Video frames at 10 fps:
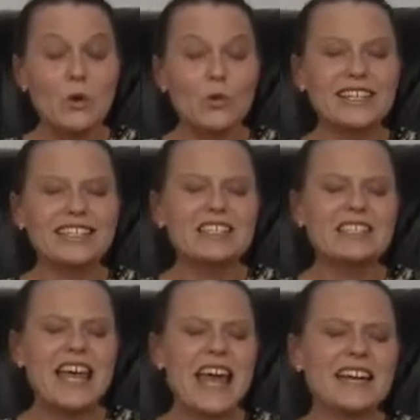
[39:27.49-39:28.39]
We
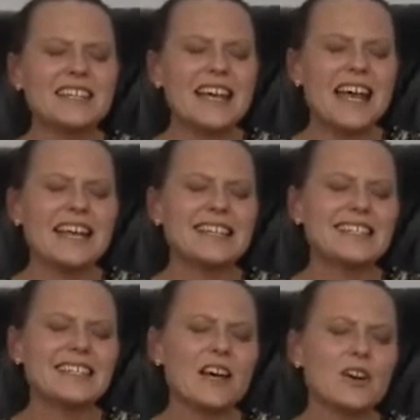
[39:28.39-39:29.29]
stand
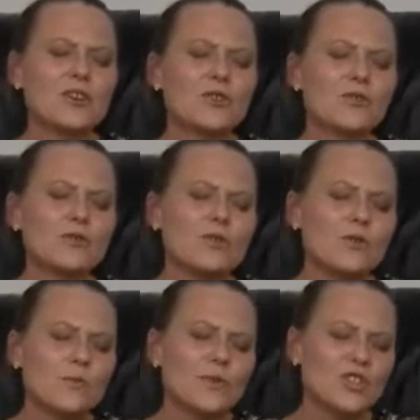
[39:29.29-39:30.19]
as a
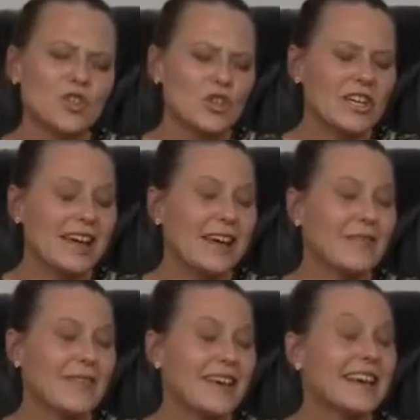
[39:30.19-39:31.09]
group
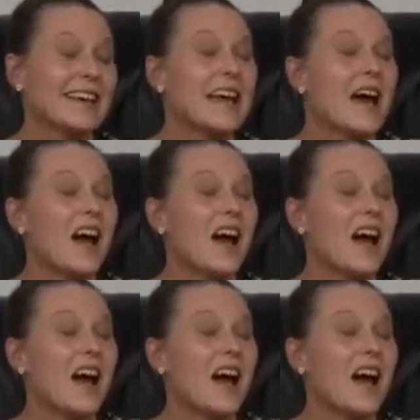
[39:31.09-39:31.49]
together,